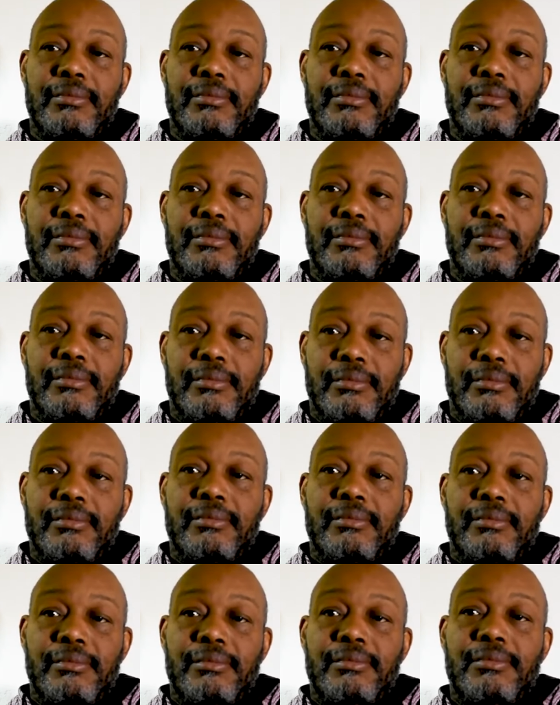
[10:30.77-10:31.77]
You
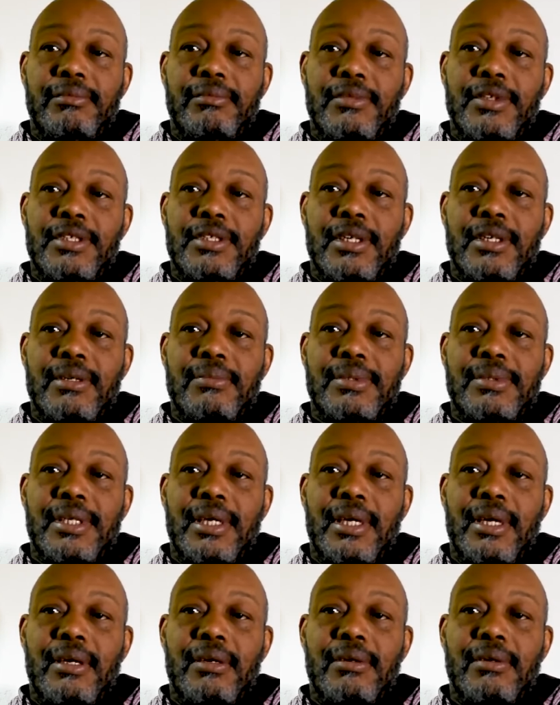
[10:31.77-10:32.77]
see what I'm
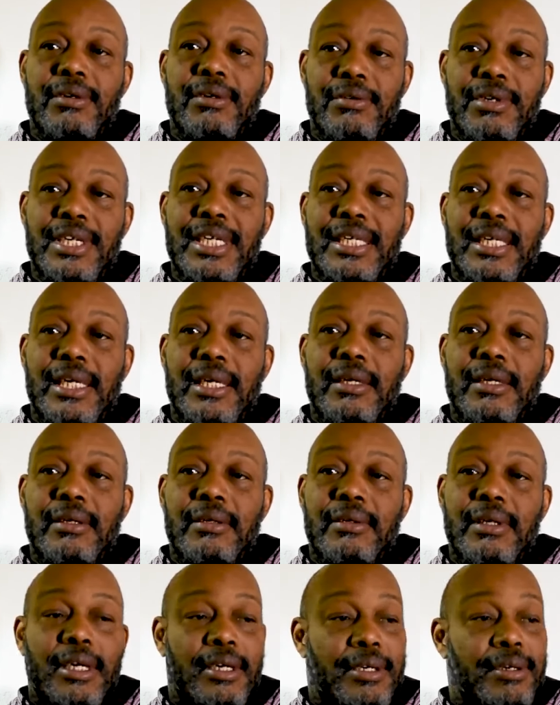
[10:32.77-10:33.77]
saying? Greedy,
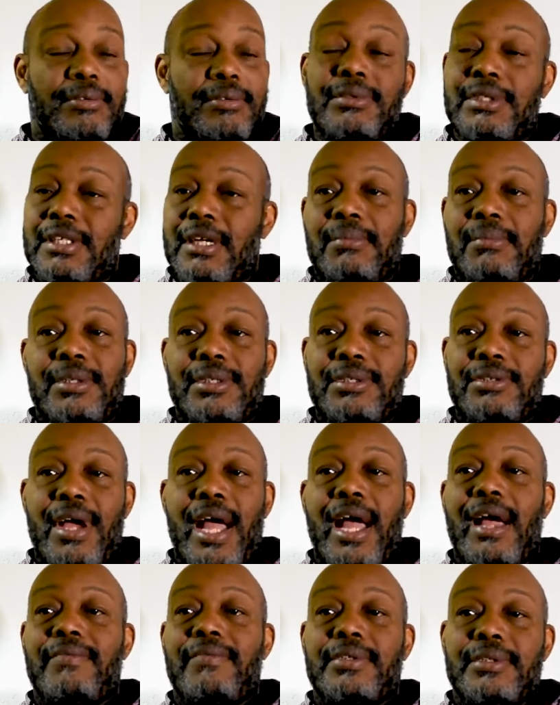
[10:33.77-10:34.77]
including some of the
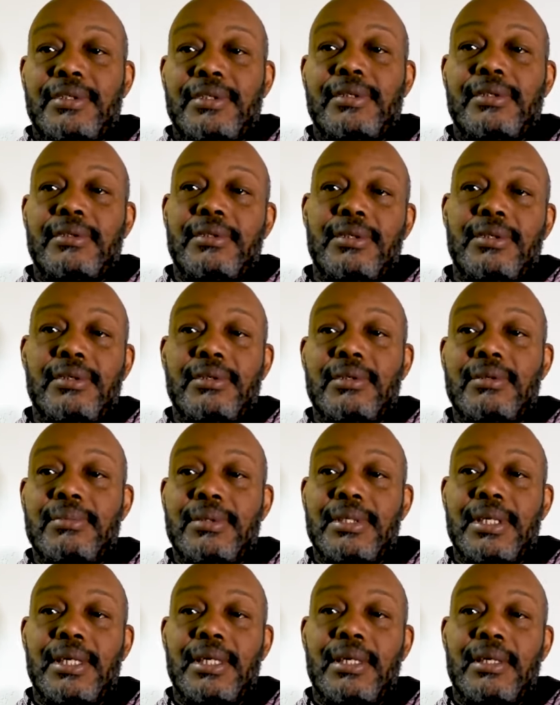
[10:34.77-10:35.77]
drivers. You know what
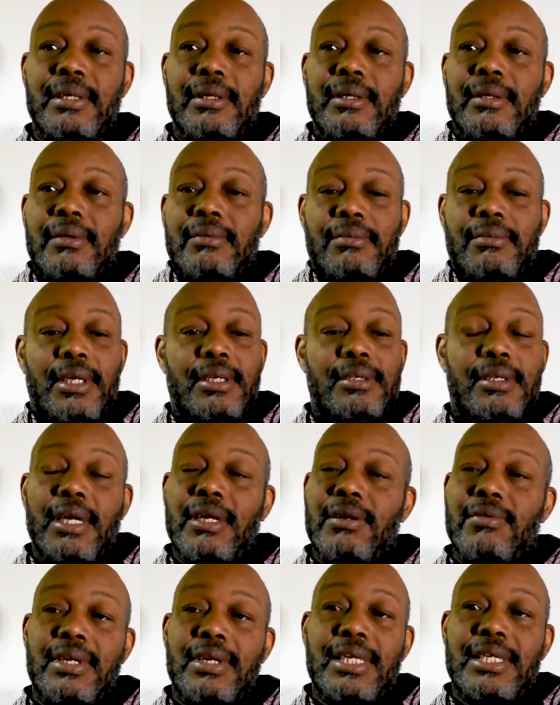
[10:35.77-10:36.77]
I'm saying?
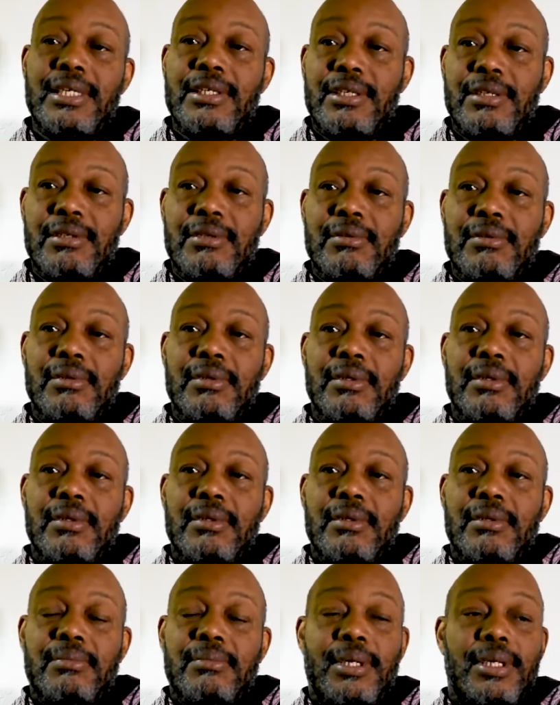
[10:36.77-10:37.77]
They're greedy too.
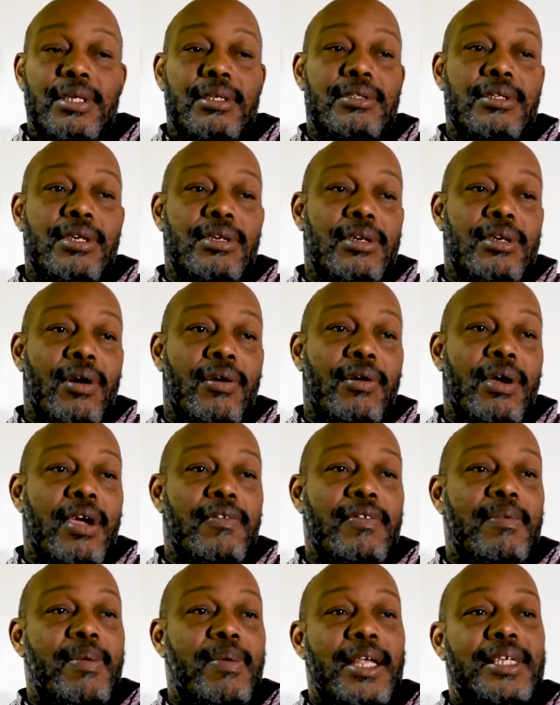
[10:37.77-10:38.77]
But, you know,
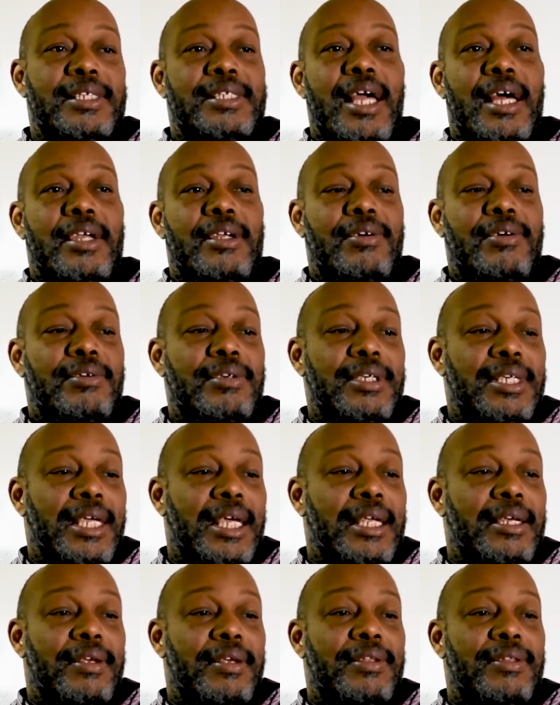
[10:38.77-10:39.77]
everybody's not going
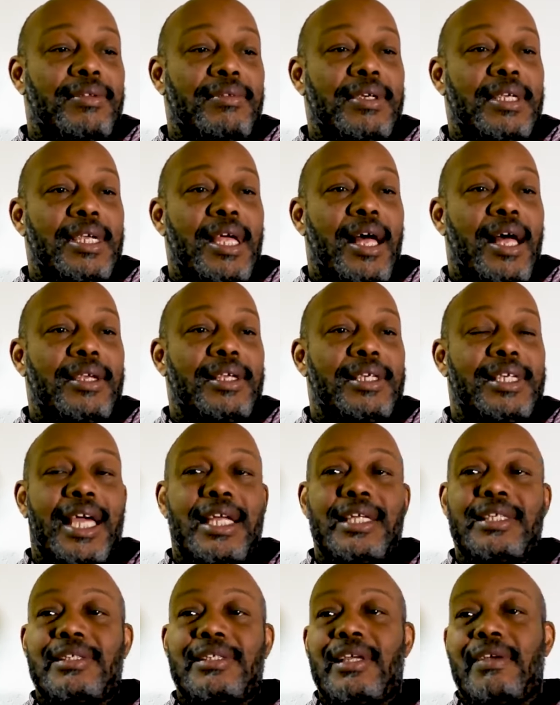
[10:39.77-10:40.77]
to get a
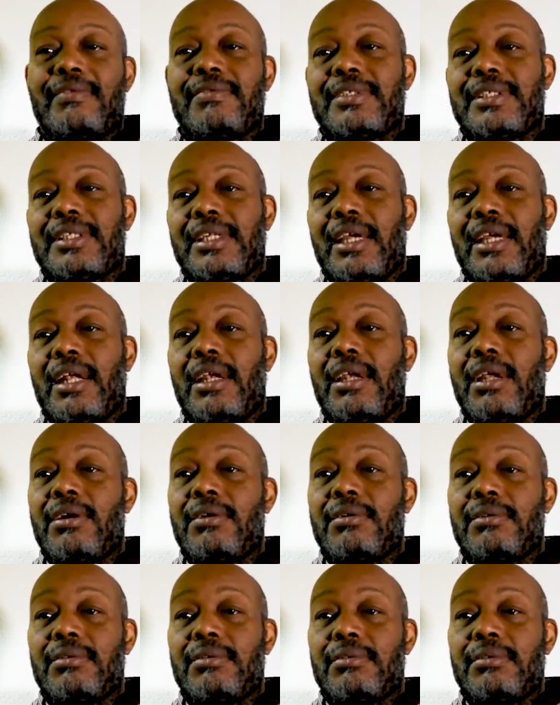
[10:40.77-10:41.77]
$3.97
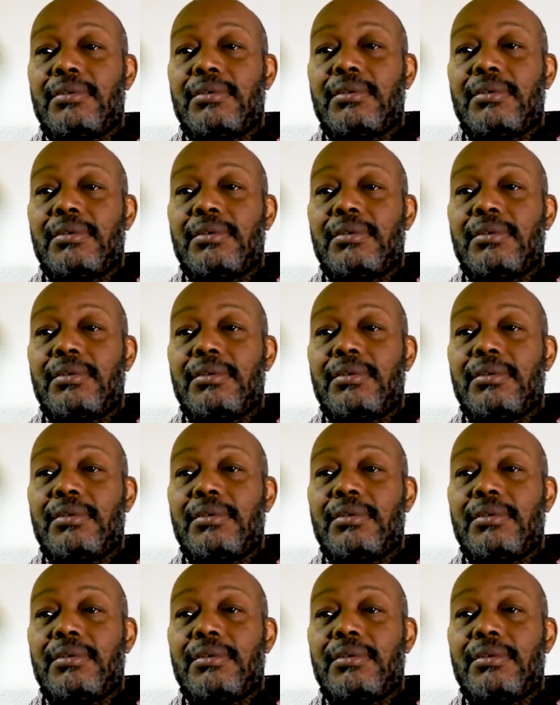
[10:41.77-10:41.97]
load.